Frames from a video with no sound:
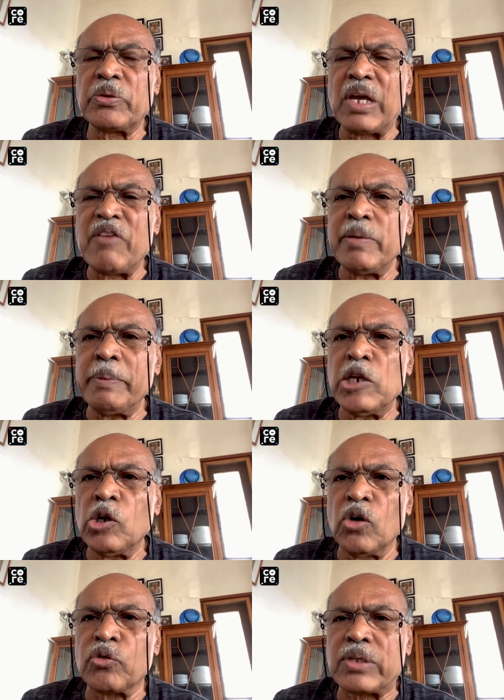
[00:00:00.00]
everybody
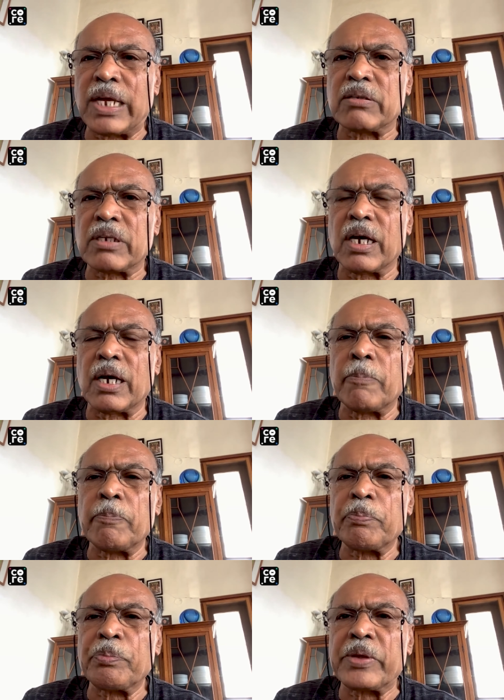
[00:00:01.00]
knows that uh,
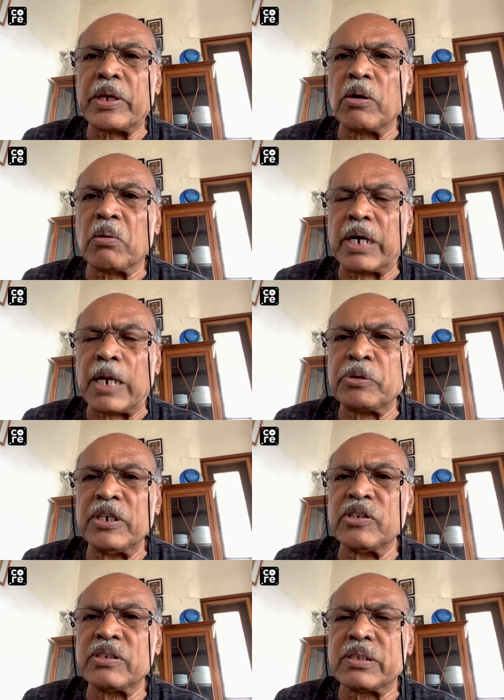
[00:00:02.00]
you know, corruption
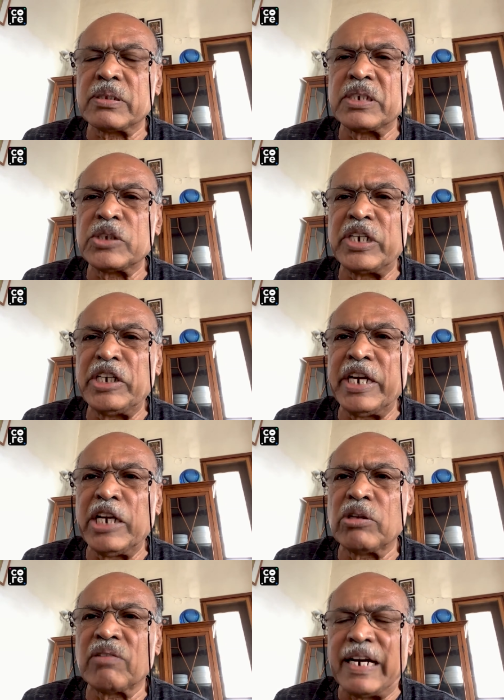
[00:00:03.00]
is is eating
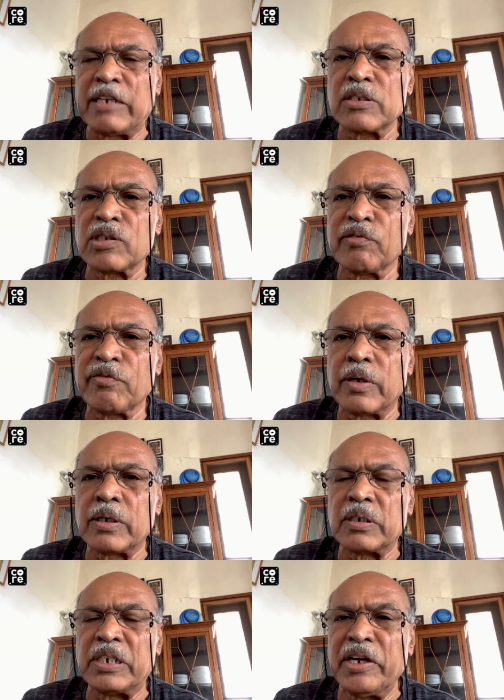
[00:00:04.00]
into the vitals of
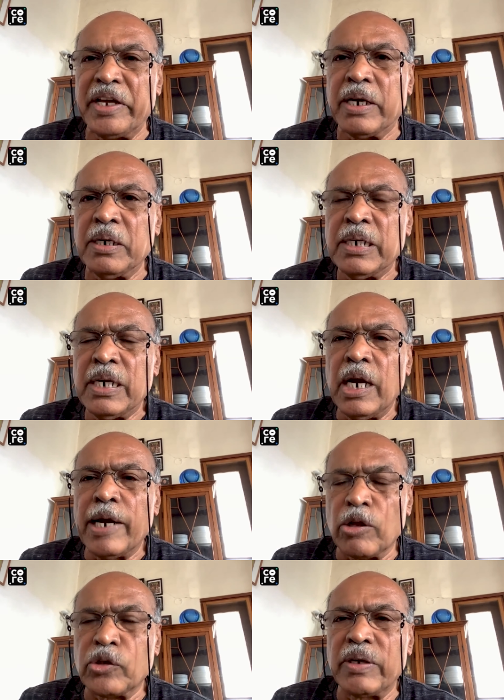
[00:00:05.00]
uh, India, and
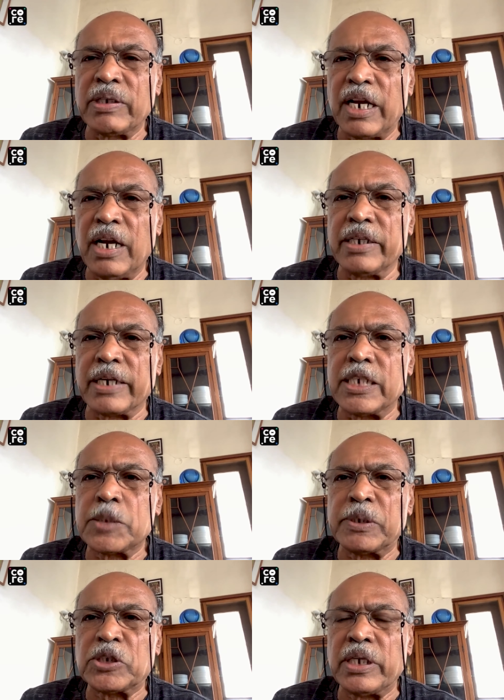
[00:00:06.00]
also in Karnataka
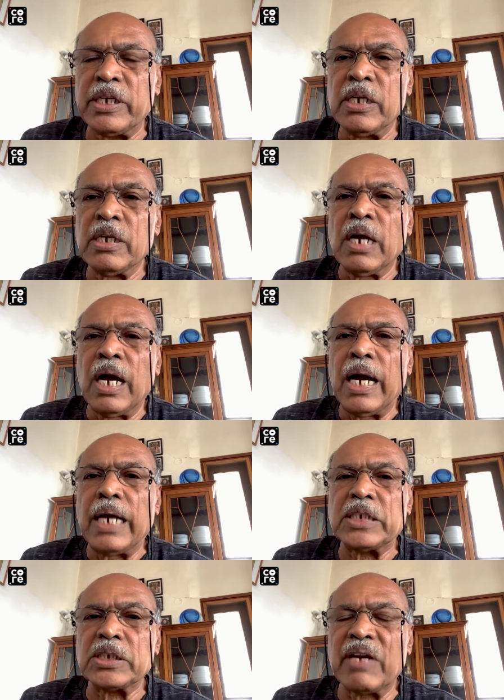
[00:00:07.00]
especially. I
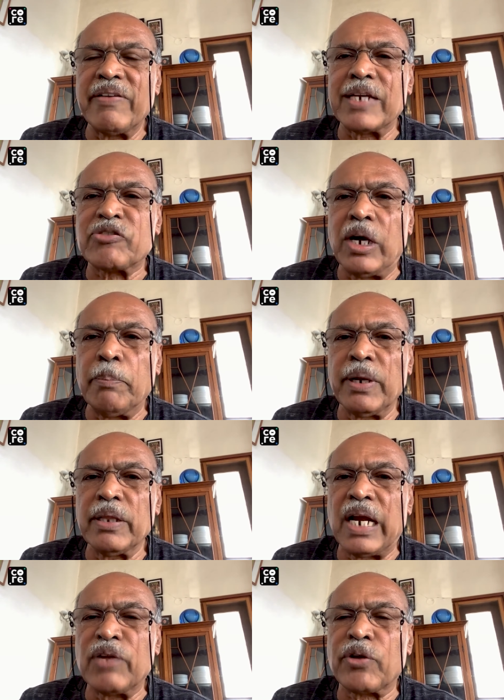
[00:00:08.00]
just gave an example
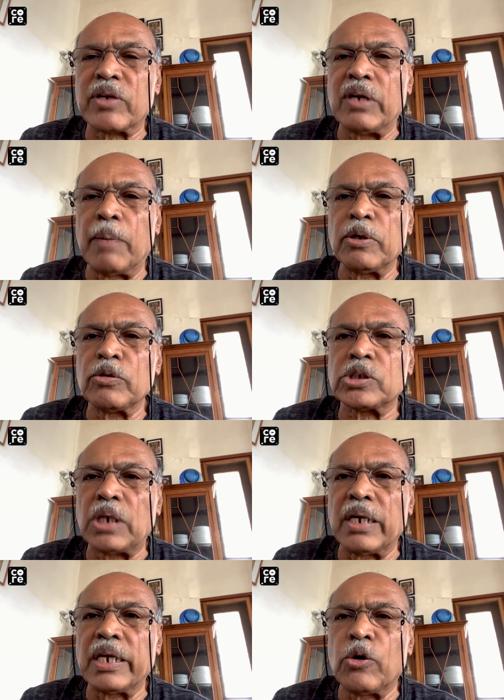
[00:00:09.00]
that, for example, to
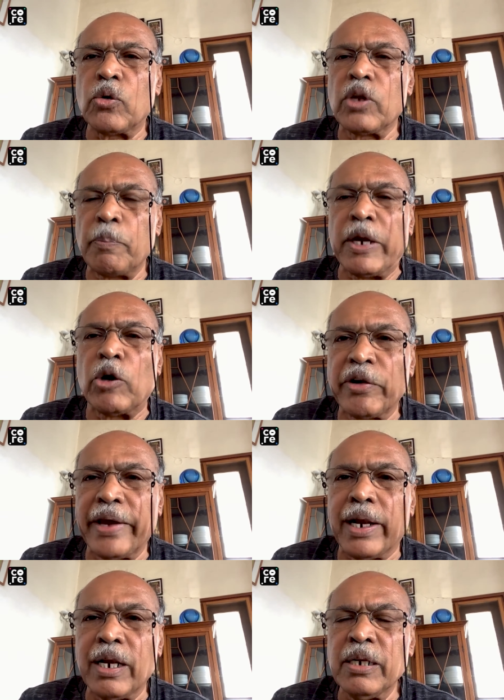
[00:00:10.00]
start a Udupi
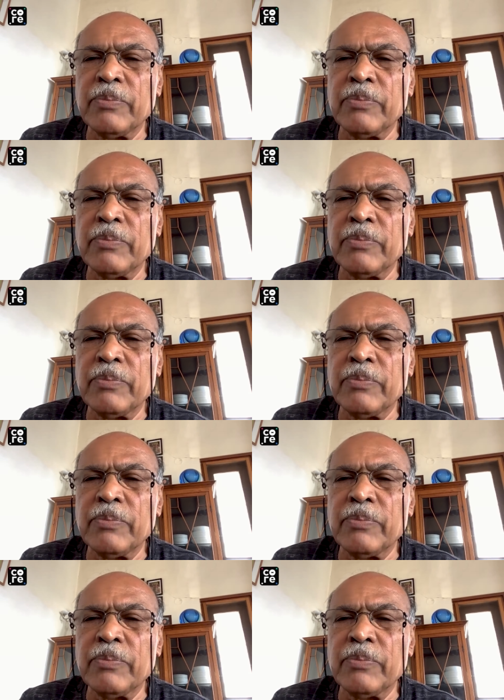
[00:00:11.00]
hotel,